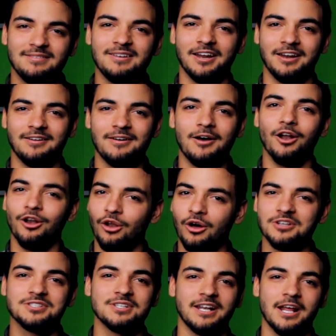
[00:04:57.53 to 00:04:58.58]
like a
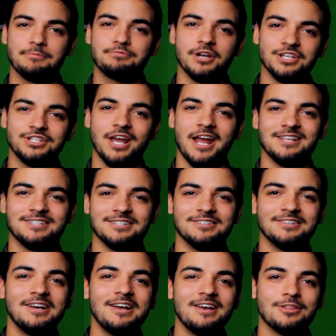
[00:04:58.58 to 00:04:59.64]
lot, and I appreciated
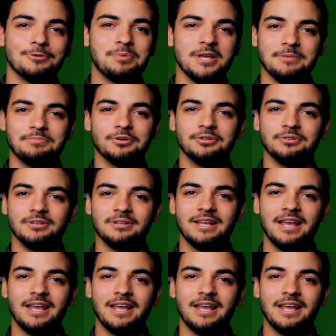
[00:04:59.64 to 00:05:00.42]
the people,